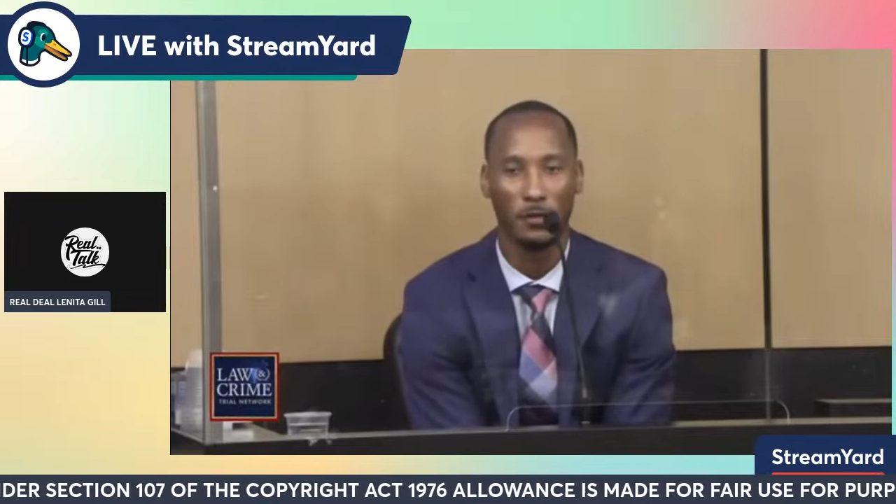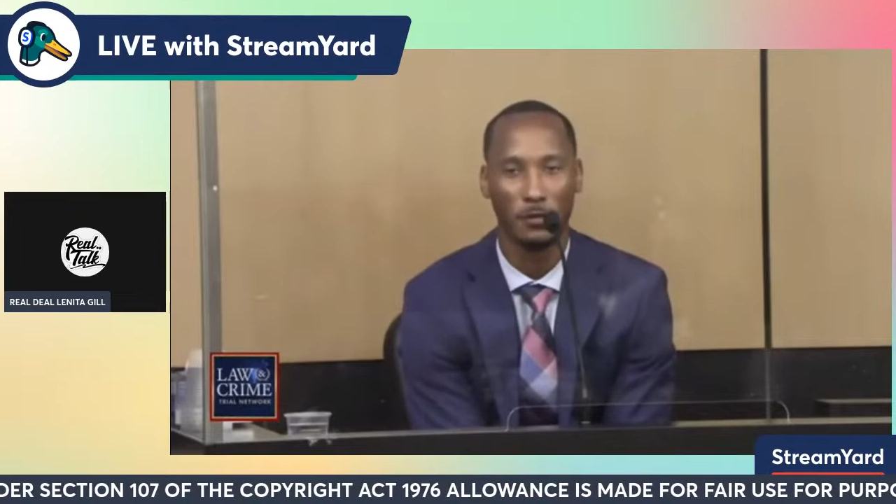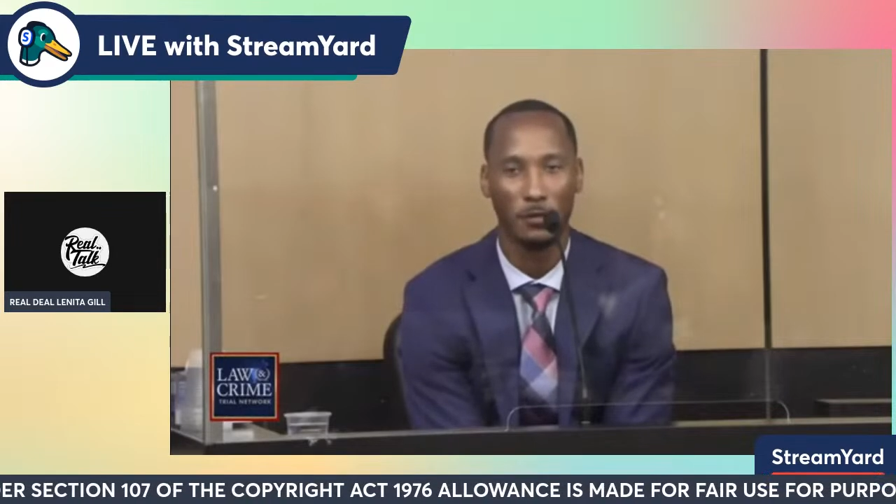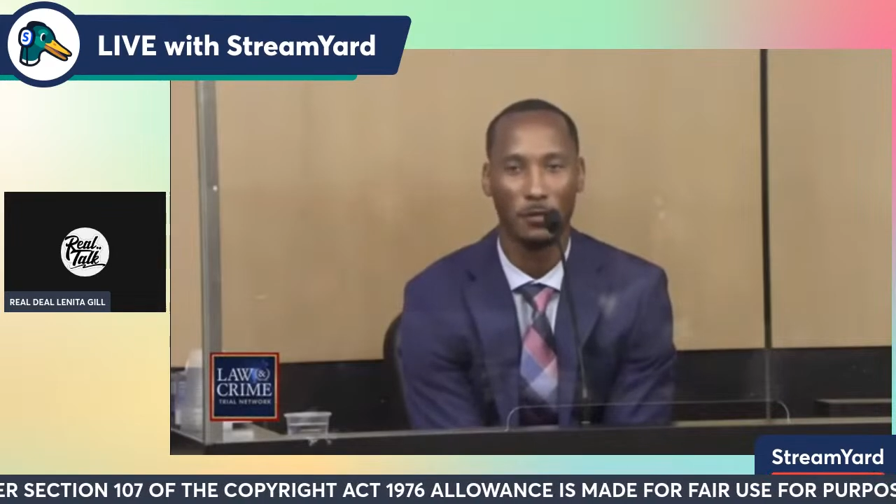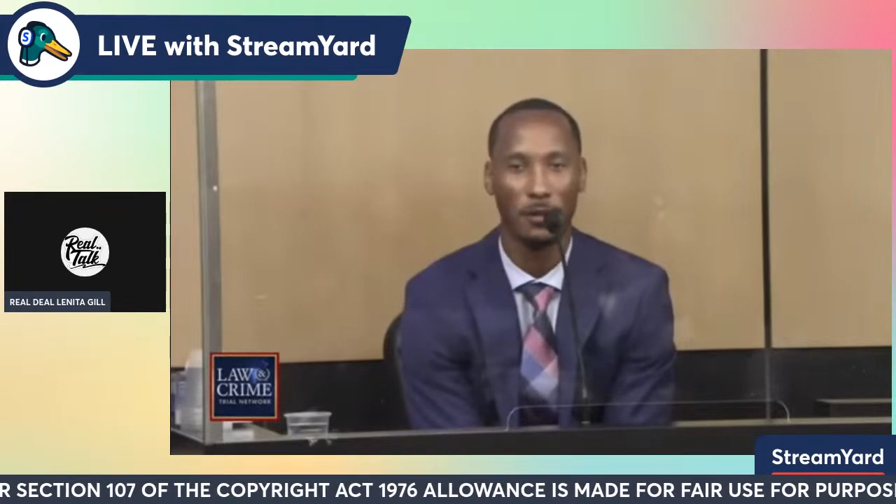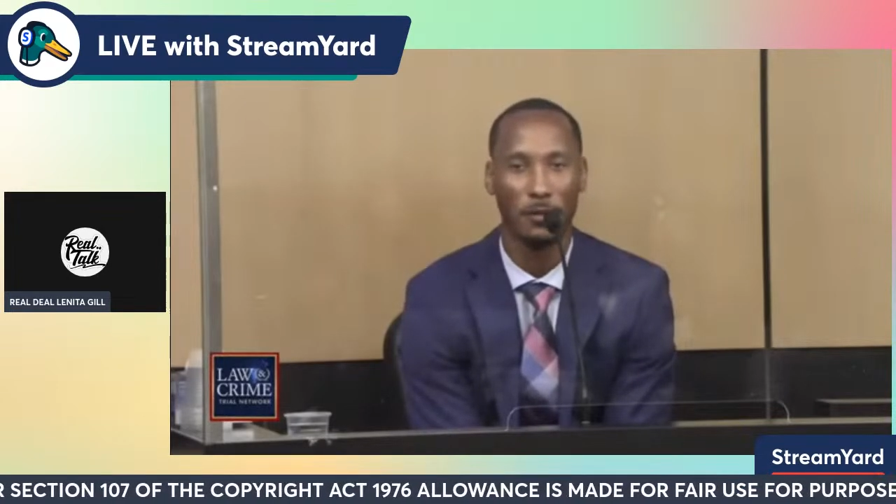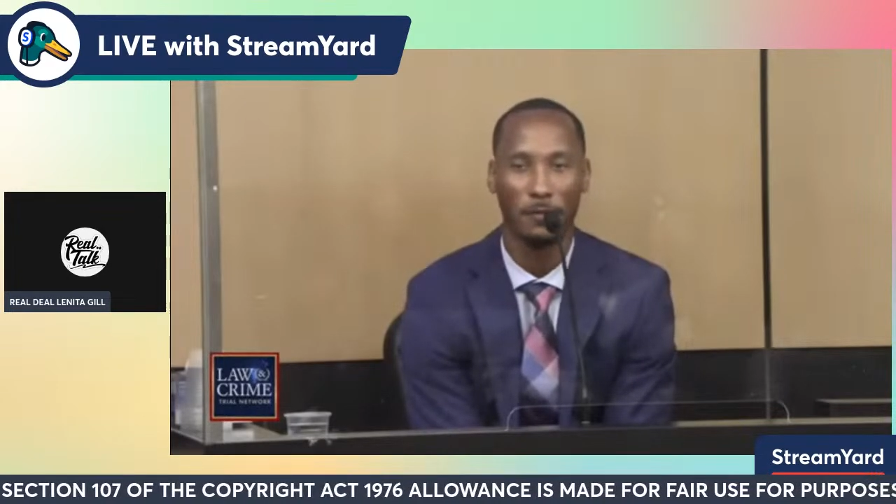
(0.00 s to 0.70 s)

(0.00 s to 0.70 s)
hit me,